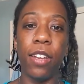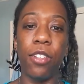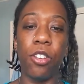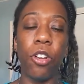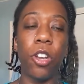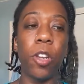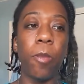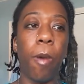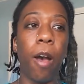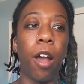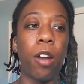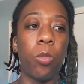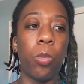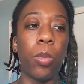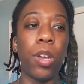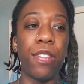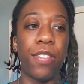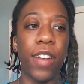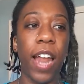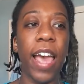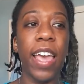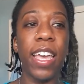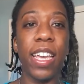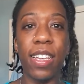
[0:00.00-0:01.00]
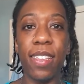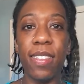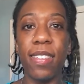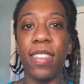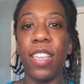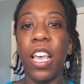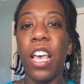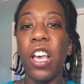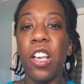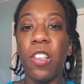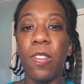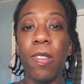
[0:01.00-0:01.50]
The only problem with that is
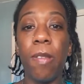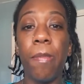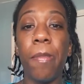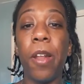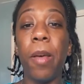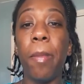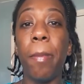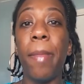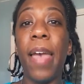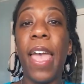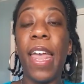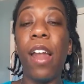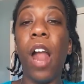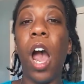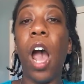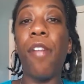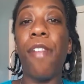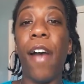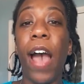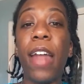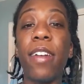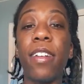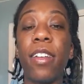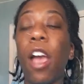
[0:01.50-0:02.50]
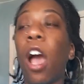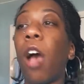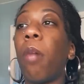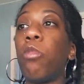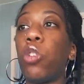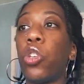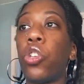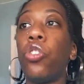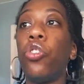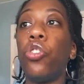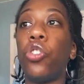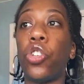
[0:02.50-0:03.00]
some of them may not have had the
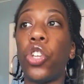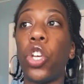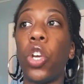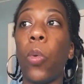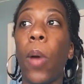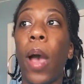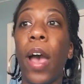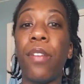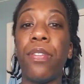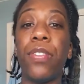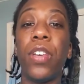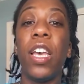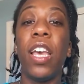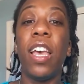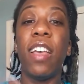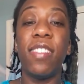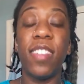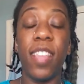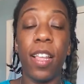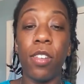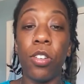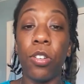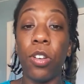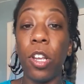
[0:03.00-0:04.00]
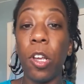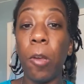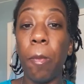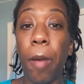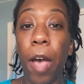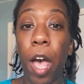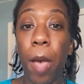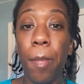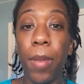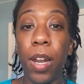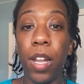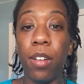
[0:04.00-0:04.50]
option to have settled here
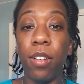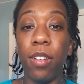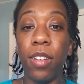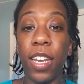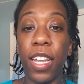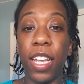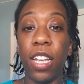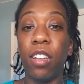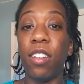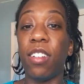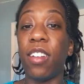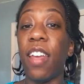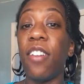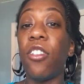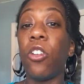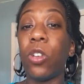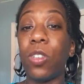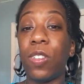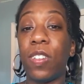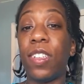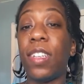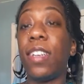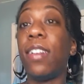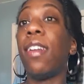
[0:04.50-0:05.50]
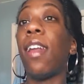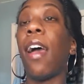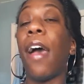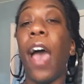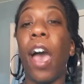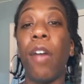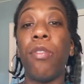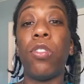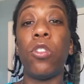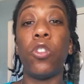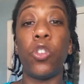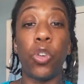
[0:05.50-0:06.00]
permanently. They just did not
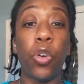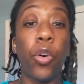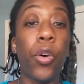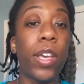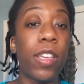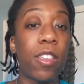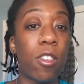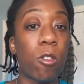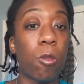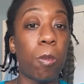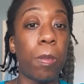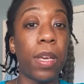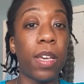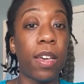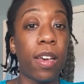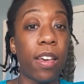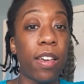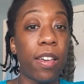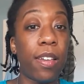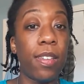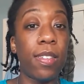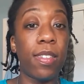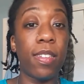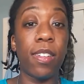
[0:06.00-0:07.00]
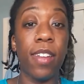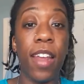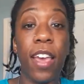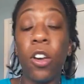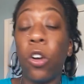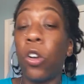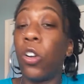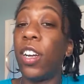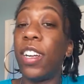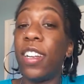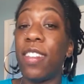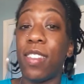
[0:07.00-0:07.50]
have a choice, because they
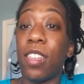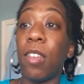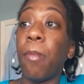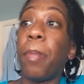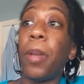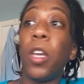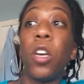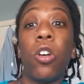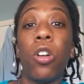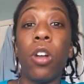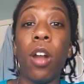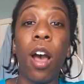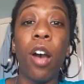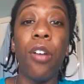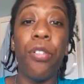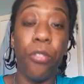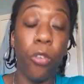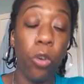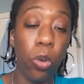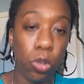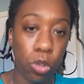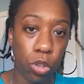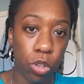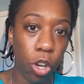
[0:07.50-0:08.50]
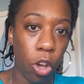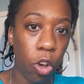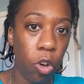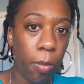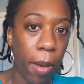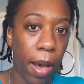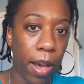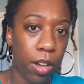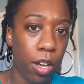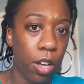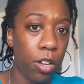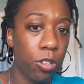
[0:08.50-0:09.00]
simply could not afford to go
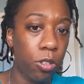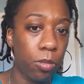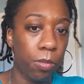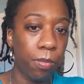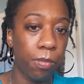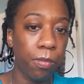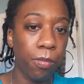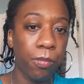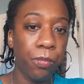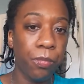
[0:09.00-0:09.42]
back home.